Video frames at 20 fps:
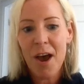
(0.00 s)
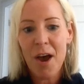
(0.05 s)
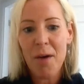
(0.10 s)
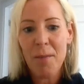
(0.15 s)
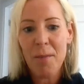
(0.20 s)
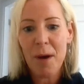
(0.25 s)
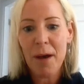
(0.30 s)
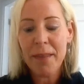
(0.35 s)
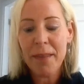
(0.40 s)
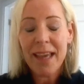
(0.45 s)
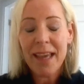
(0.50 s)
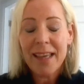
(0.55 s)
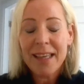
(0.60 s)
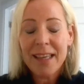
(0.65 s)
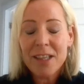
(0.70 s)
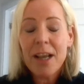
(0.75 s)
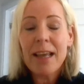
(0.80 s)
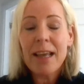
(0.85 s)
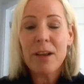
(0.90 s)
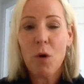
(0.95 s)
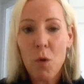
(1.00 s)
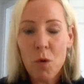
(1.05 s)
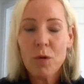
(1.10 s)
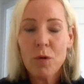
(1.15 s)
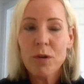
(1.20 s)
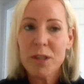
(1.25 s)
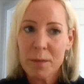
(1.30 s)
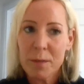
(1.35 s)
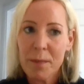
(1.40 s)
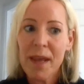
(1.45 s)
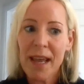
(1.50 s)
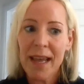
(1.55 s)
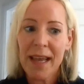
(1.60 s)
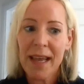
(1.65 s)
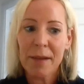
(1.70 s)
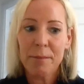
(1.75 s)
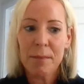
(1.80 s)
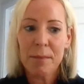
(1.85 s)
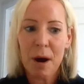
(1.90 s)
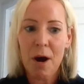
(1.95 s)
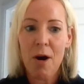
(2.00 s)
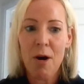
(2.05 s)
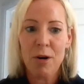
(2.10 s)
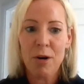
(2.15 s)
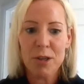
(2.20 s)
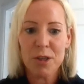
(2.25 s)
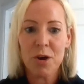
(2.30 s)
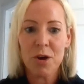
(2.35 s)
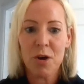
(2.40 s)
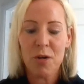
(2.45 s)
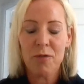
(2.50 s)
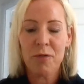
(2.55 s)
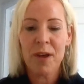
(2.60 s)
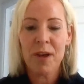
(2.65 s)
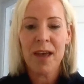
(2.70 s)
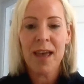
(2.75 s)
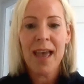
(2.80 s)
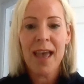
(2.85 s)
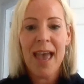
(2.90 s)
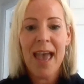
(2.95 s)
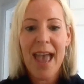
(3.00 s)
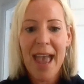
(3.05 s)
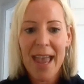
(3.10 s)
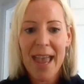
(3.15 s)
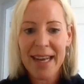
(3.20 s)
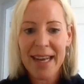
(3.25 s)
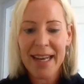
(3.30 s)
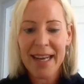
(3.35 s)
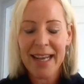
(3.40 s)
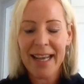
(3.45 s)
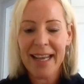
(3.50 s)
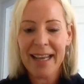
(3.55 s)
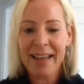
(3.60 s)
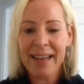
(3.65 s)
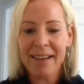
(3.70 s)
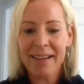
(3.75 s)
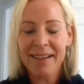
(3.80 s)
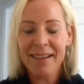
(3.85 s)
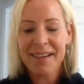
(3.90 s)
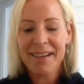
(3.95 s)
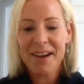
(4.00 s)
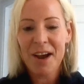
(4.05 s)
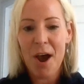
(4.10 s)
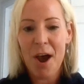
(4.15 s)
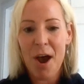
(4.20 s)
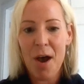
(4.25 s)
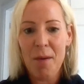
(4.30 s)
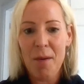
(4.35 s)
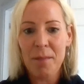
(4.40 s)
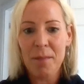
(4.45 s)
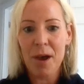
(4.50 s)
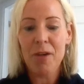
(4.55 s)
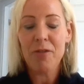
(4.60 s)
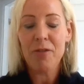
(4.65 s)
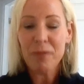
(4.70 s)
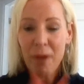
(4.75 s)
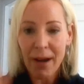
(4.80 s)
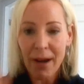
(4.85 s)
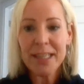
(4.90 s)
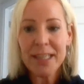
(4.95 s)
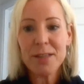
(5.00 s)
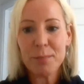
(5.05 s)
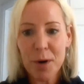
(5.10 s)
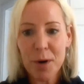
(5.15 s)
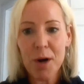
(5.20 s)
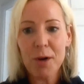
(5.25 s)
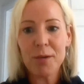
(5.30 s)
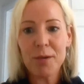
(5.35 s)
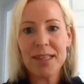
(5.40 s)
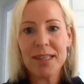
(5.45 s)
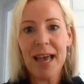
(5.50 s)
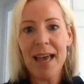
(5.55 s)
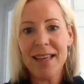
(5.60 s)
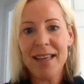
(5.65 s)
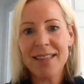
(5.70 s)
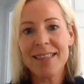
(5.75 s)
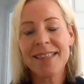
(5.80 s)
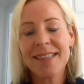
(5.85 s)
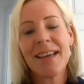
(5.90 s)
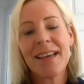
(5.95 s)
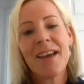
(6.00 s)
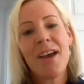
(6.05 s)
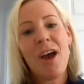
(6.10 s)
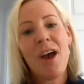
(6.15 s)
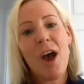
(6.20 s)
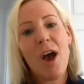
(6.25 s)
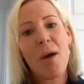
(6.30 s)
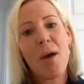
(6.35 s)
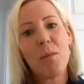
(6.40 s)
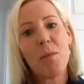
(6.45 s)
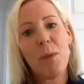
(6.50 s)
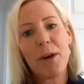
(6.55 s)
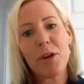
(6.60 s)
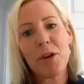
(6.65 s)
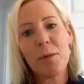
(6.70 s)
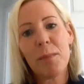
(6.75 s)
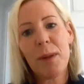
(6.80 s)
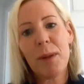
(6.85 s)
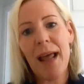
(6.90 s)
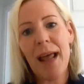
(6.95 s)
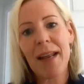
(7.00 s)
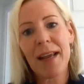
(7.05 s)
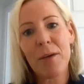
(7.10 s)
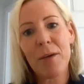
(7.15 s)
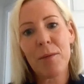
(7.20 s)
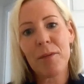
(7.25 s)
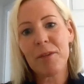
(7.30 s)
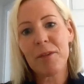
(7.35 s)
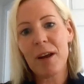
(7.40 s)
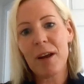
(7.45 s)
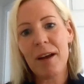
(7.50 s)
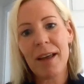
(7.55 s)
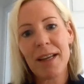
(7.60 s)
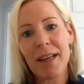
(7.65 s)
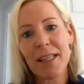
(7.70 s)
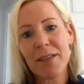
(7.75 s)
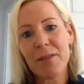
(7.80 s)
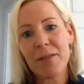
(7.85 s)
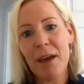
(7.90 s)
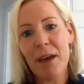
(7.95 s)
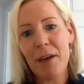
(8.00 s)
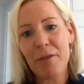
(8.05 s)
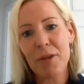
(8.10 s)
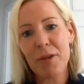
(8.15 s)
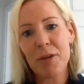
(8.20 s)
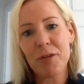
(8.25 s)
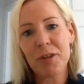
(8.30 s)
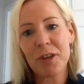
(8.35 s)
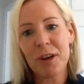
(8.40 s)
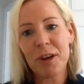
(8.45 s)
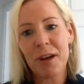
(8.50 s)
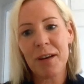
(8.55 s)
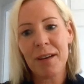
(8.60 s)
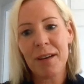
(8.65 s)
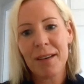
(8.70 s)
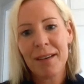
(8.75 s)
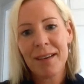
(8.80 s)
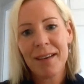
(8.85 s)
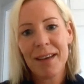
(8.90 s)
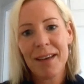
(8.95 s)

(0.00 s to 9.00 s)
I think it ought to be part of any advice process when you're planning with clients for their future.